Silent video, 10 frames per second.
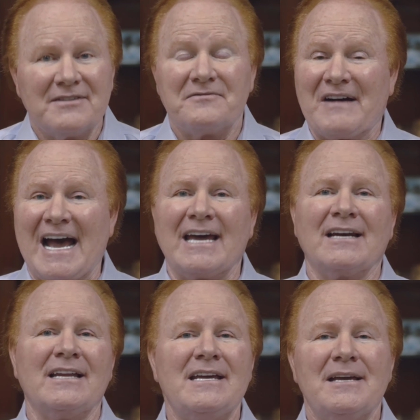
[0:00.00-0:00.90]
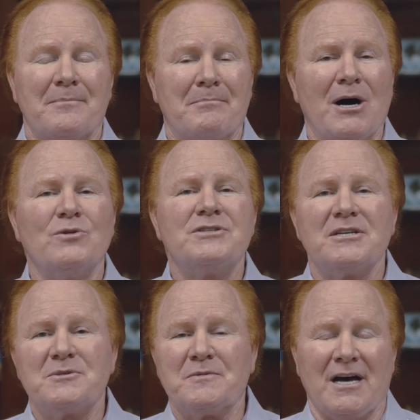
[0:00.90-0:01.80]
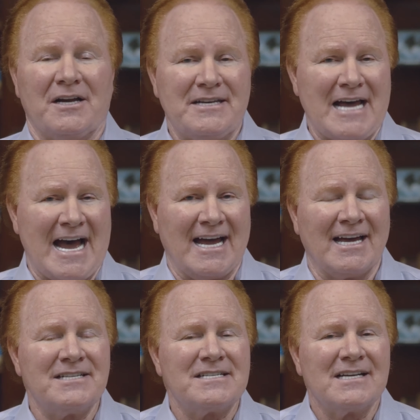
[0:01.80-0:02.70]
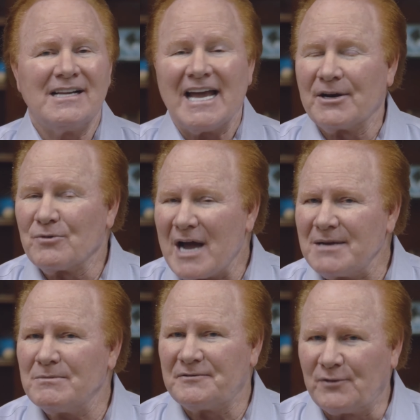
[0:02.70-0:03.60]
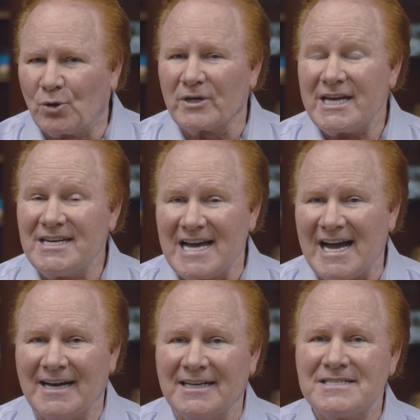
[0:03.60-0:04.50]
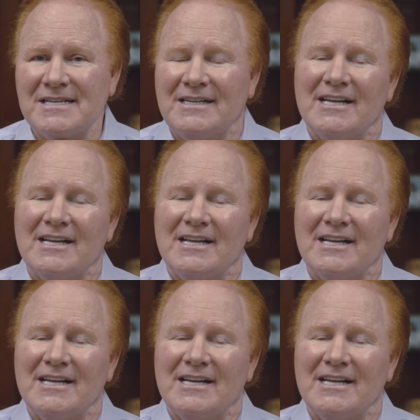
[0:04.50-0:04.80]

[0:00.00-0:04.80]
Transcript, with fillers: Finally, Moses uh, dies, and right before he dies,